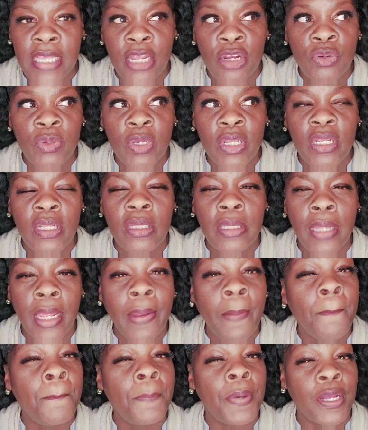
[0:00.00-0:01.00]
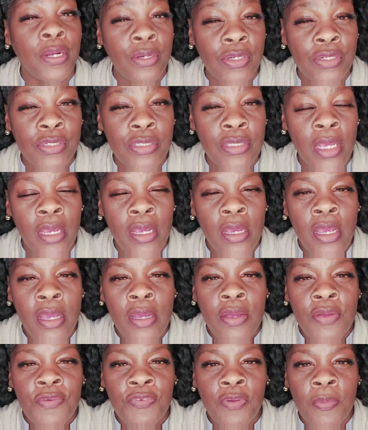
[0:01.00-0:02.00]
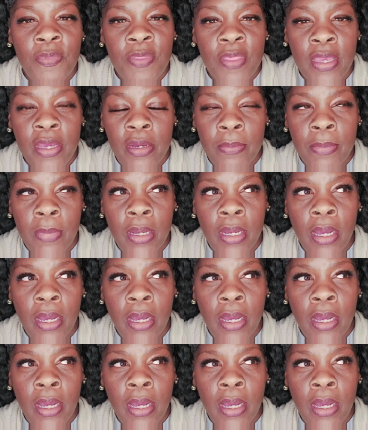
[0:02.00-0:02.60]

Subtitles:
I don't get a lot of butters from them,